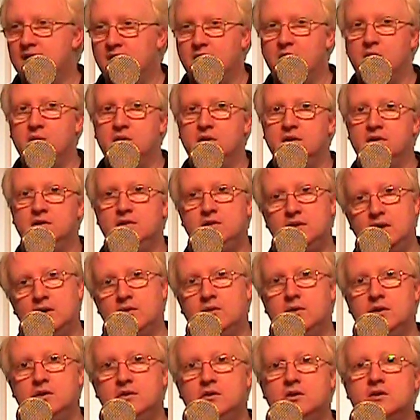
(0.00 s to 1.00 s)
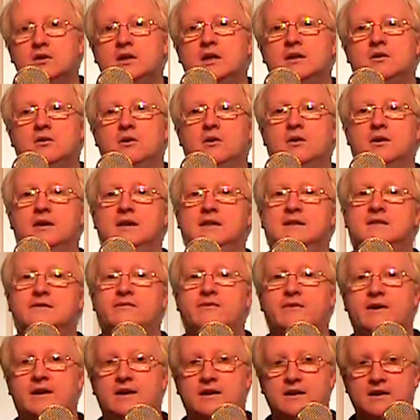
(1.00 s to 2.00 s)
No, not at all. It's
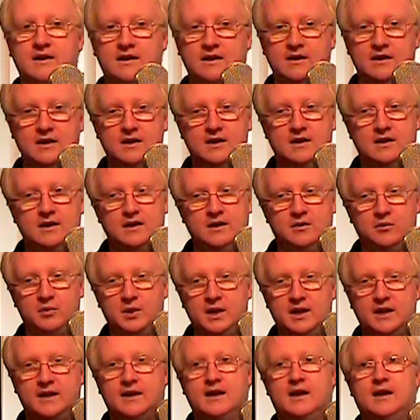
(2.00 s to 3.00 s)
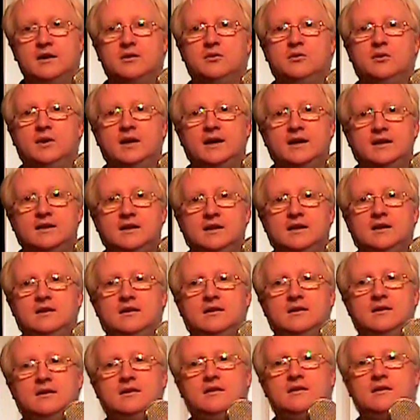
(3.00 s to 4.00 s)
very well
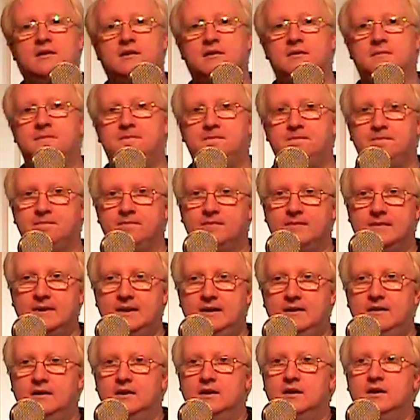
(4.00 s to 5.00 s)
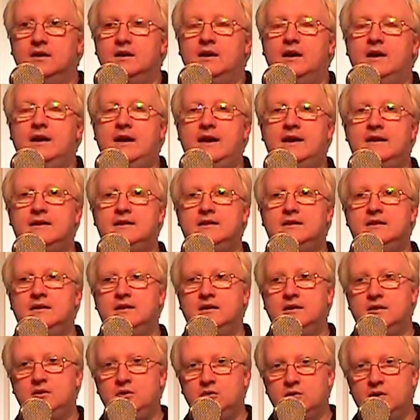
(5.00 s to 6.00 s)
calculated, and
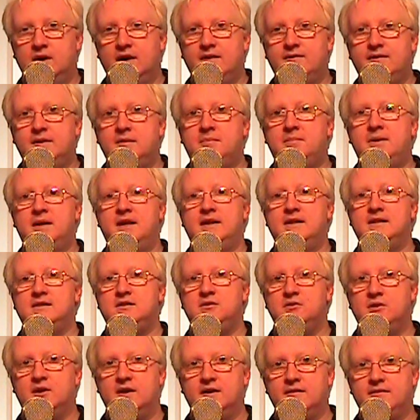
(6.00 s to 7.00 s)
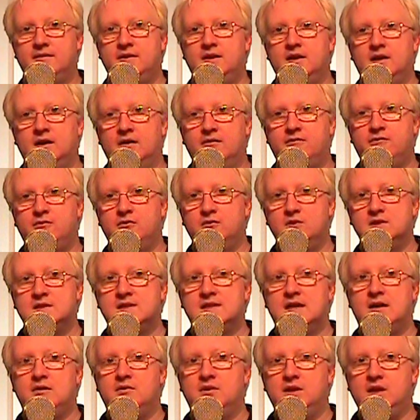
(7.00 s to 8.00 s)
you have the bass, you have the full
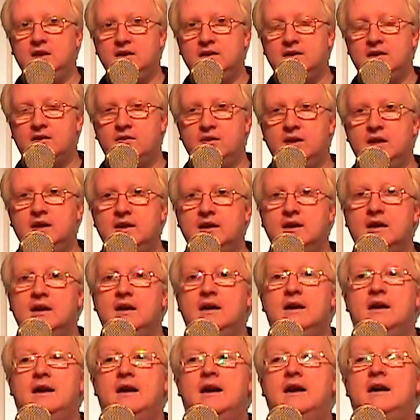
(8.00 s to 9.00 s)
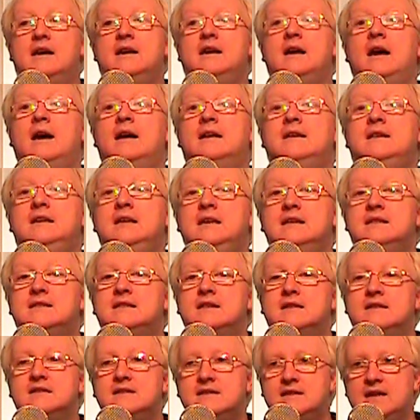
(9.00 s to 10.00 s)
sound in the ring, and a
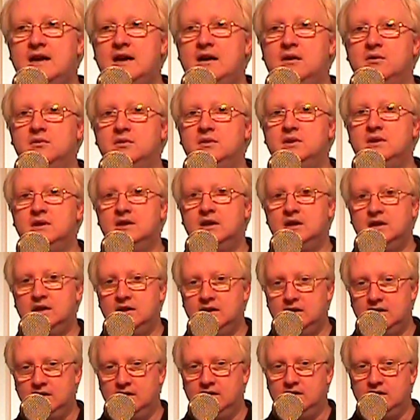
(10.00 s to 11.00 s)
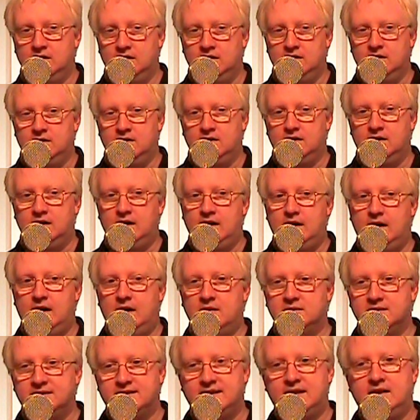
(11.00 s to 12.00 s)
decent sound
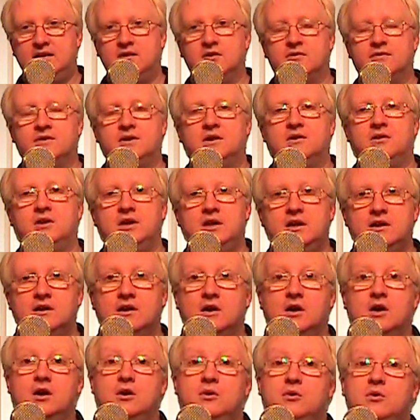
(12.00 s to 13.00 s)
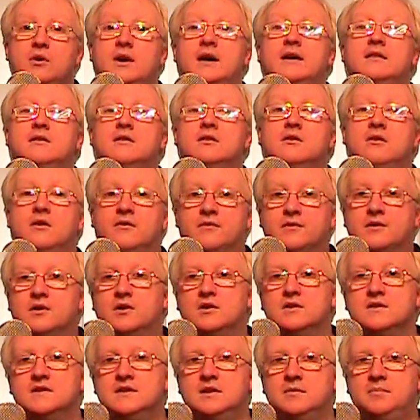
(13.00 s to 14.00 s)
outside of the ring, who let, of
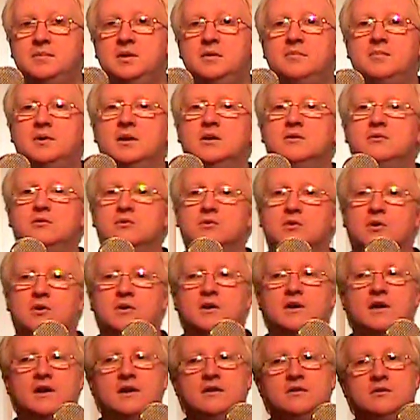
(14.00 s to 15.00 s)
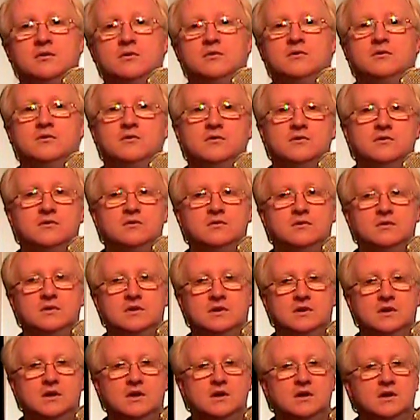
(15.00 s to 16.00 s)
course, the people to talk and
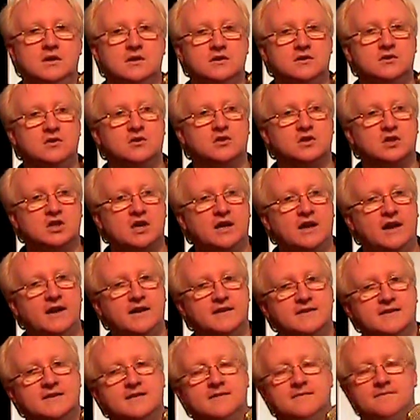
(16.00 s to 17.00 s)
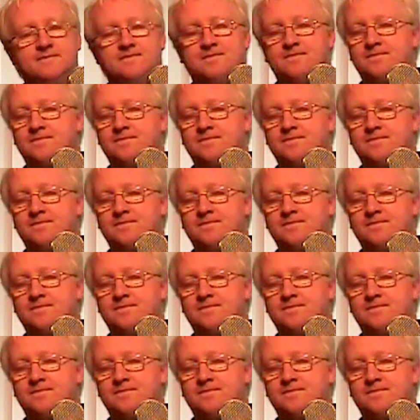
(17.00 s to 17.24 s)
to socialize.